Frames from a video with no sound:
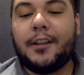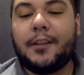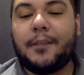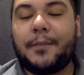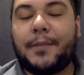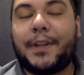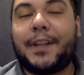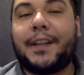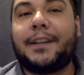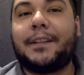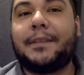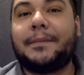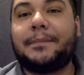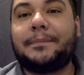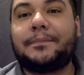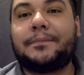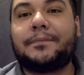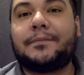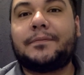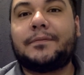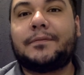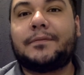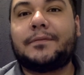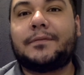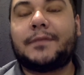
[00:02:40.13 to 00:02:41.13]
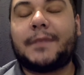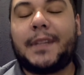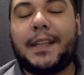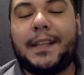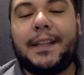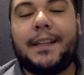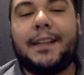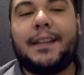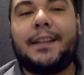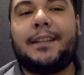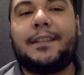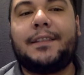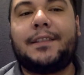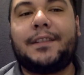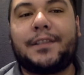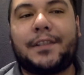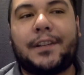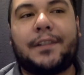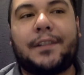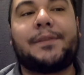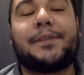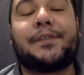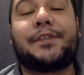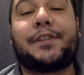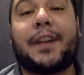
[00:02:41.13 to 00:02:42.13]
But yeah, he
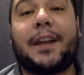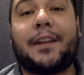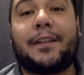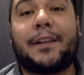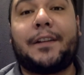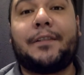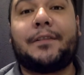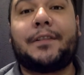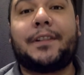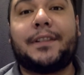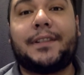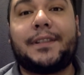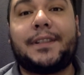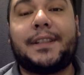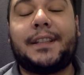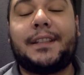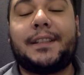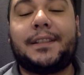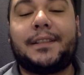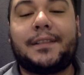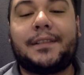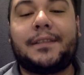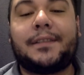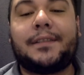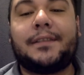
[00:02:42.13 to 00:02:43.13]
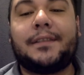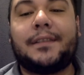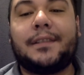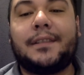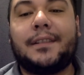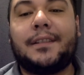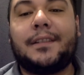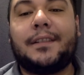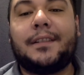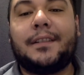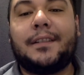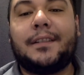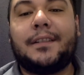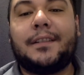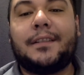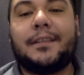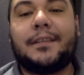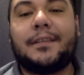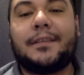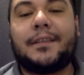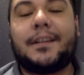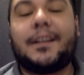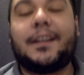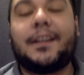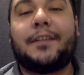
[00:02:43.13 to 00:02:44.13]
deserves a shout out because
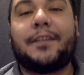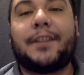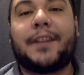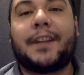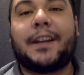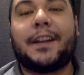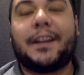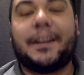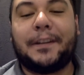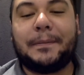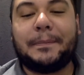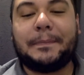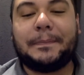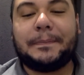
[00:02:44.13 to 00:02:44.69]
I love that guy.